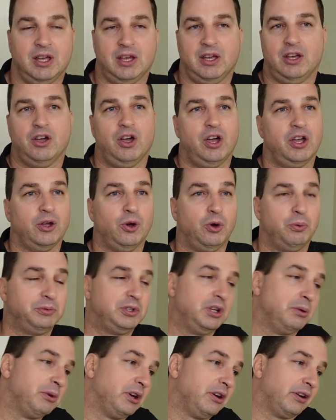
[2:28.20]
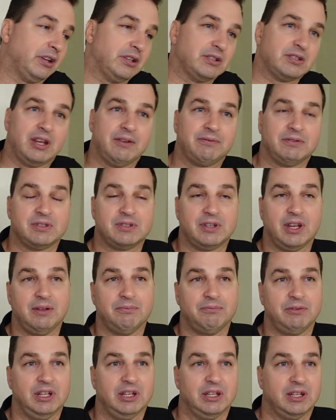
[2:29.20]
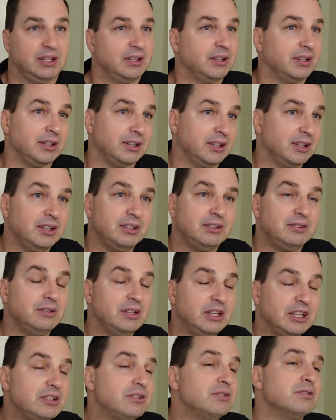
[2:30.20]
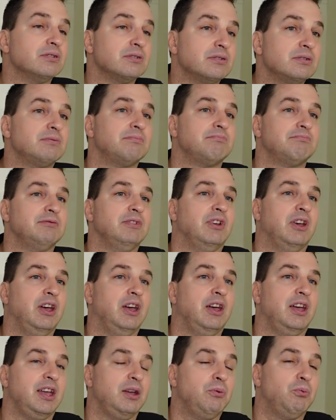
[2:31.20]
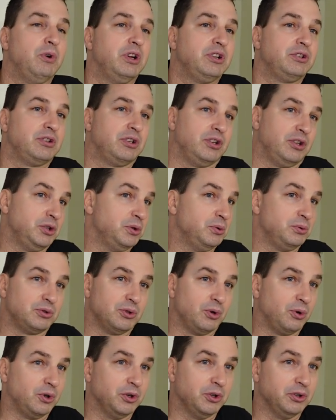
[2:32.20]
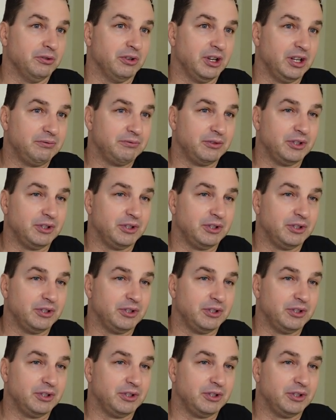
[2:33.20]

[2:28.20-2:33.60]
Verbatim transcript: Uh, I hope the Americans have the same feeling. Like it, it just, it wants you to do so good, right?